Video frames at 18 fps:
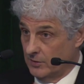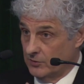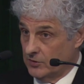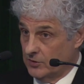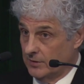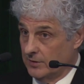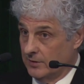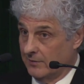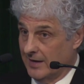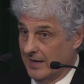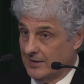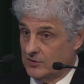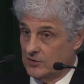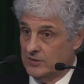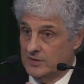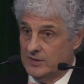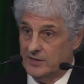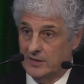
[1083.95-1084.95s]
social
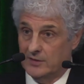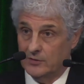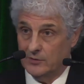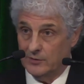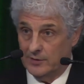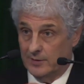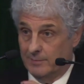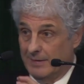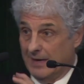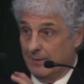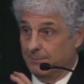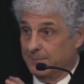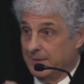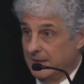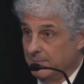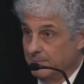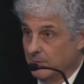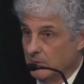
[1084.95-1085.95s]
interactions and learn
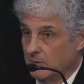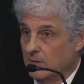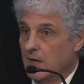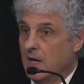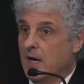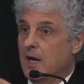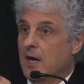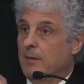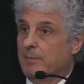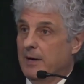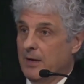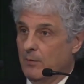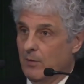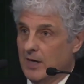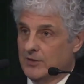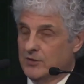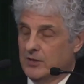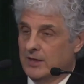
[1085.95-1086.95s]
about people by
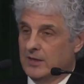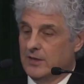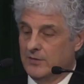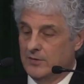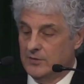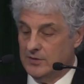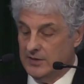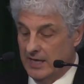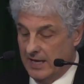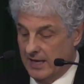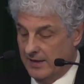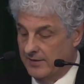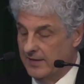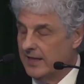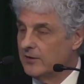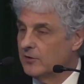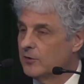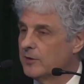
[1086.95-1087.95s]
watching others,
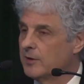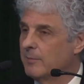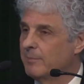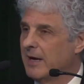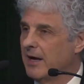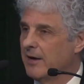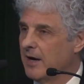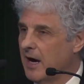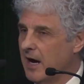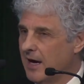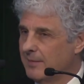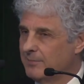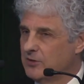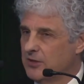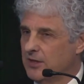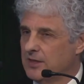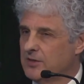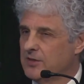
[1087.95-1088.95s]
and they learn about
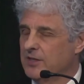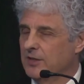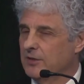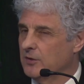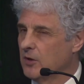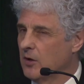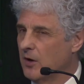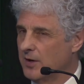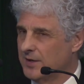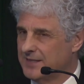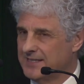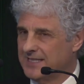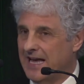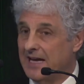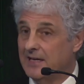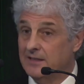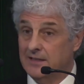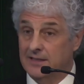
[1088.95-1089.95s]
objects and
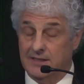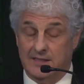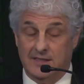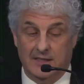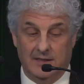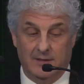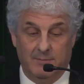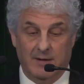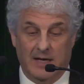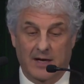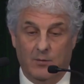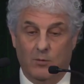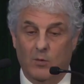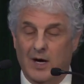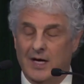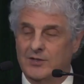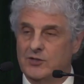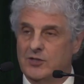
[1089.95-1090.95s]
causality by
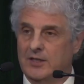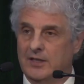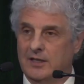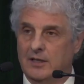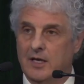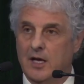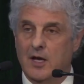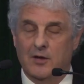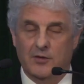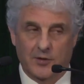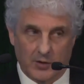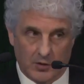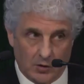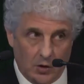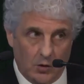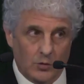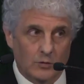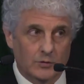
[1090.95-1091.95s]
watching the
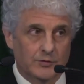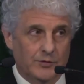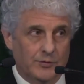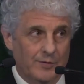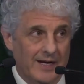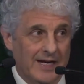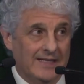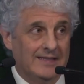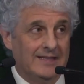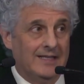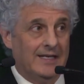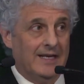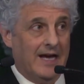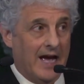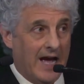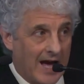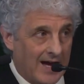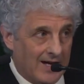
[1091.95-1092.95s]
goal
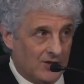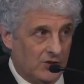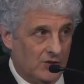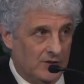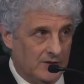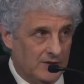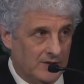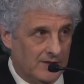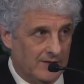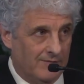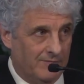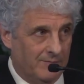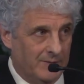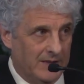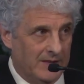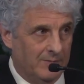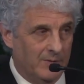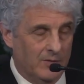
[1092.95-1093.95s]
directed actions
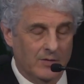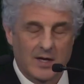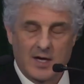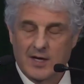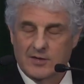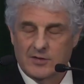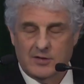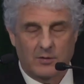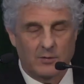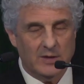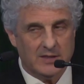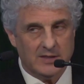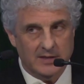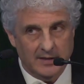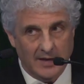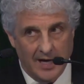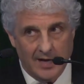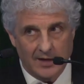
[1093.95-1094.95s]
of people. So
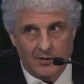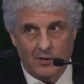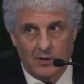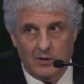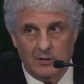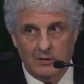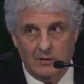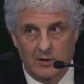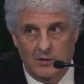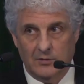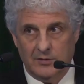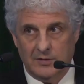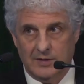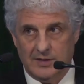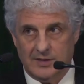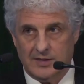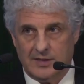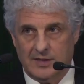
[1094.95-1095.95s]
it's not all
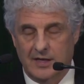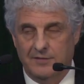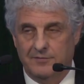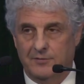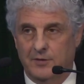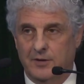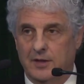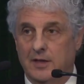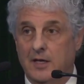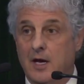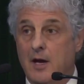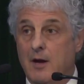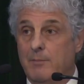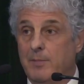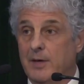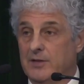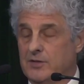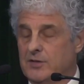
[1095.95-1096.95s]
lone discovery,
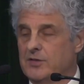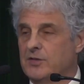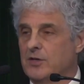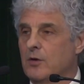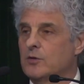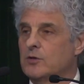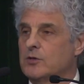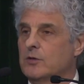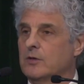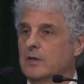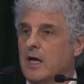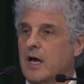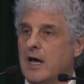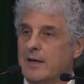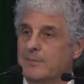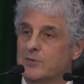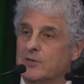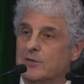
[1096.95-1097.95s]
but social
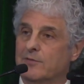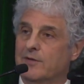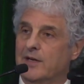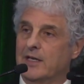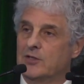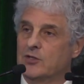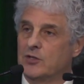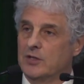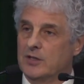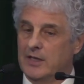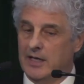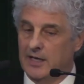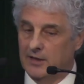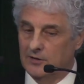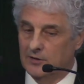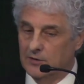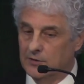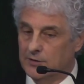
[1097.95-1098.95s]
observation
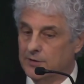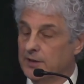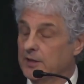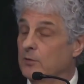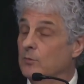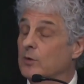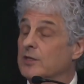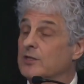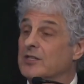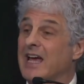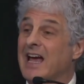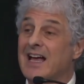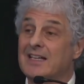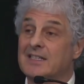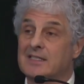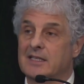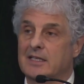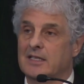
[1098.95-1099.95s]
and learning, which
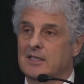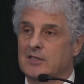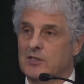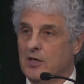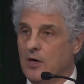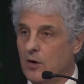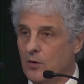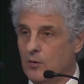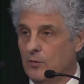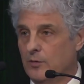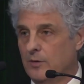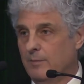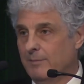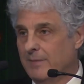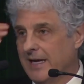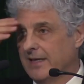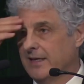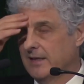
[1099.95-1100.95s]
has its
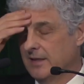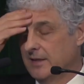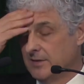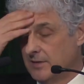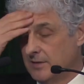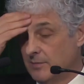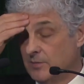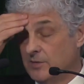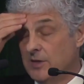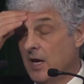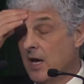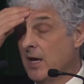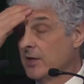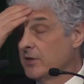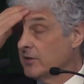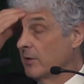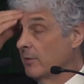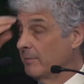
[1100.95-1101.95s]
own mechanisms.
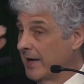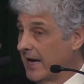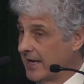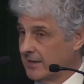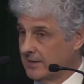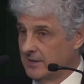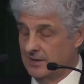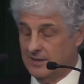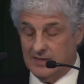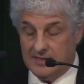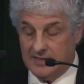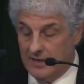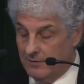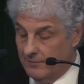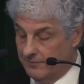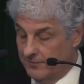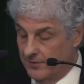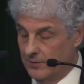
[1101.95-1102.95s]
So back to the
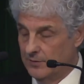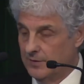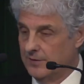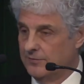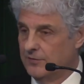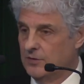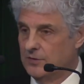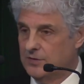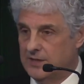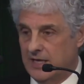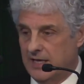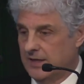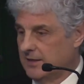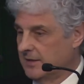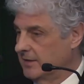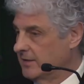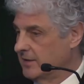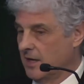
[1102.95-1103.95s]
cell phone, if you
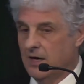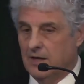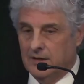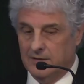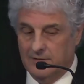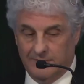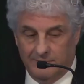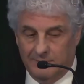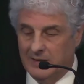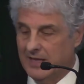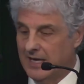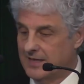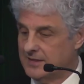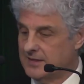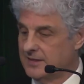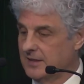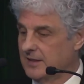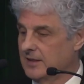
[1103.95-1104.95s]
take this hunk of
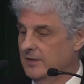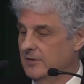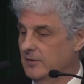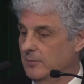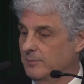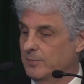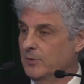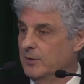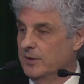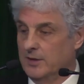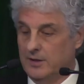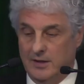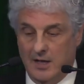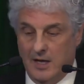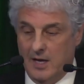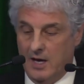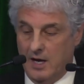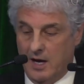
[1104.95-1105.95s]
plastic and you put it
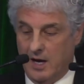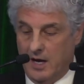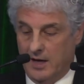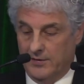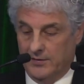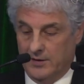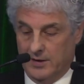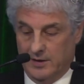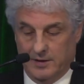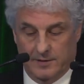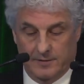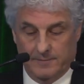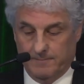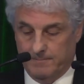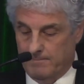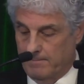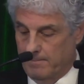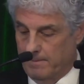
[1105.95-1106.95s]
on
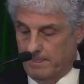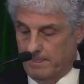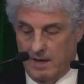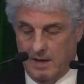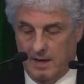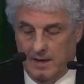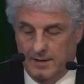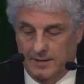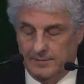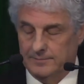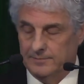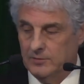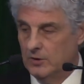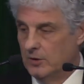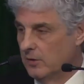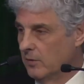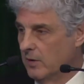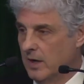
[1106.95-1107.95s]
the uh,
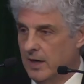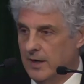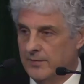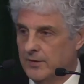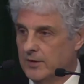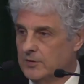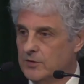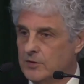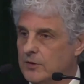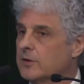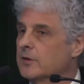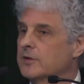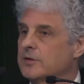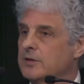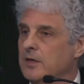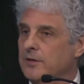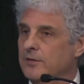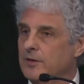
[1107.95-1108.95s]
you know, on the
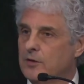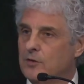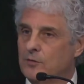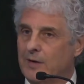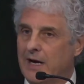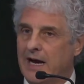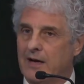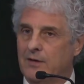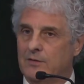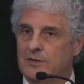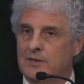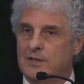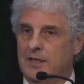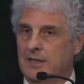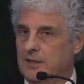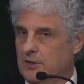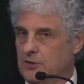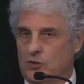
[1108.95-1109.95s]
dirt, on the
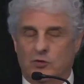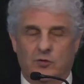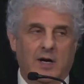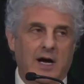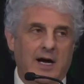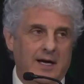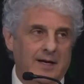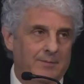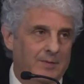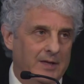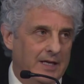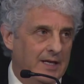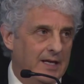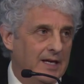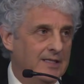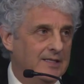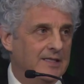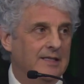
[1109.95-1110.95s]
ground, in a tribe
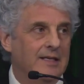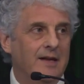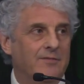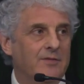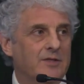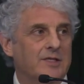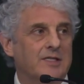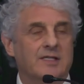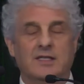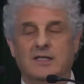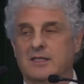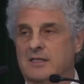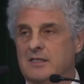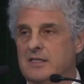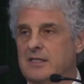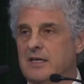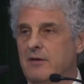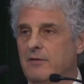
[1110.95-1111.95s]
that has never
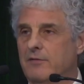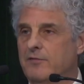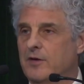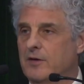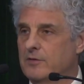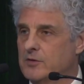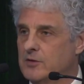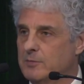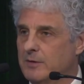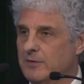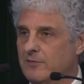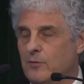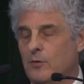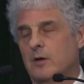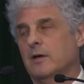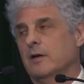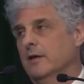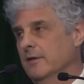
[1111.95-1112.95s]
seen cell phones
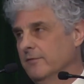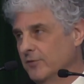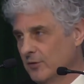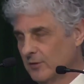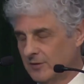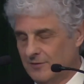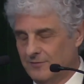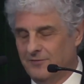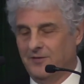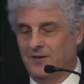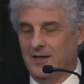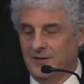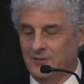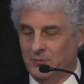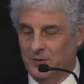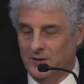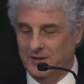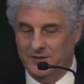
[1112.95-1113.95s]
before, if you could
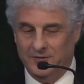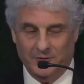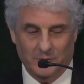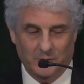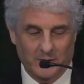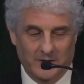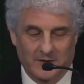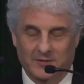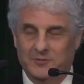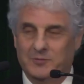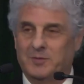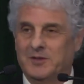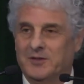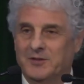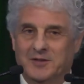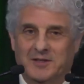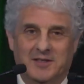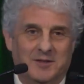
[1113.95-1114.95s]
find one in the world,
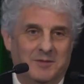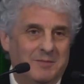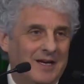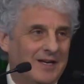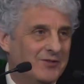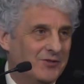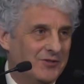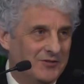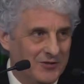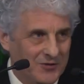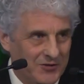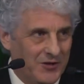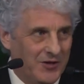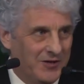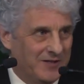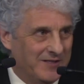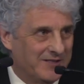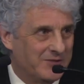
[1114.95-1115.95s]
but you can imagine the
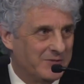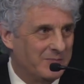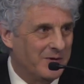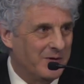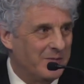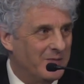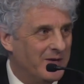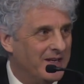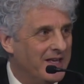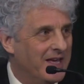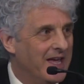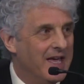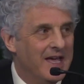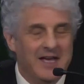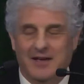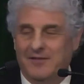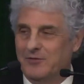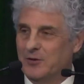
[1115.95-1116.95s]
thought experiment.
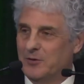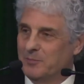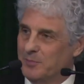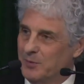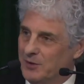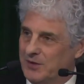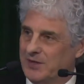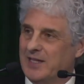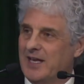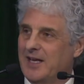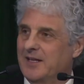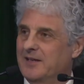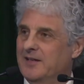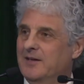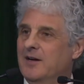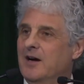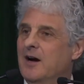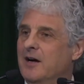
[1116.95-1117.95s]
If you put
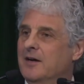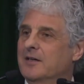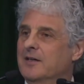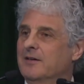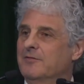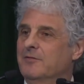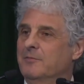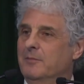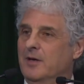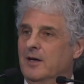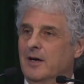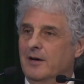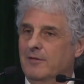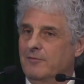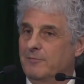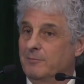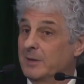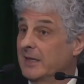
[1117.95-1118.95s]
that hunk of,
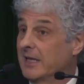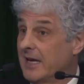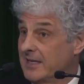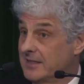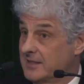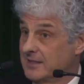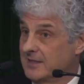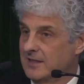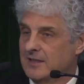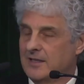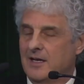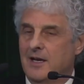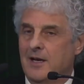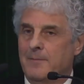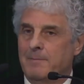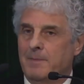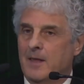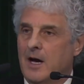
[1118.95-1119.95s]
of plastic
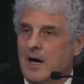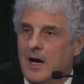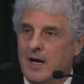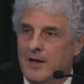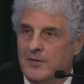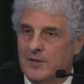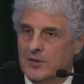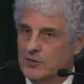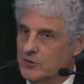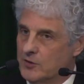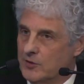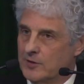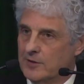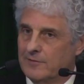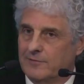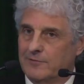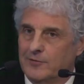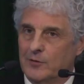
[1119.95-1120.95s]
on the
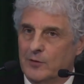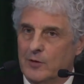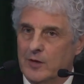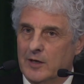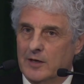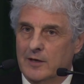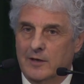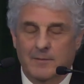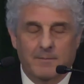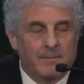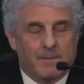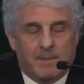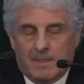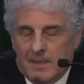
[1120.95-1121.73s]
dirt floor,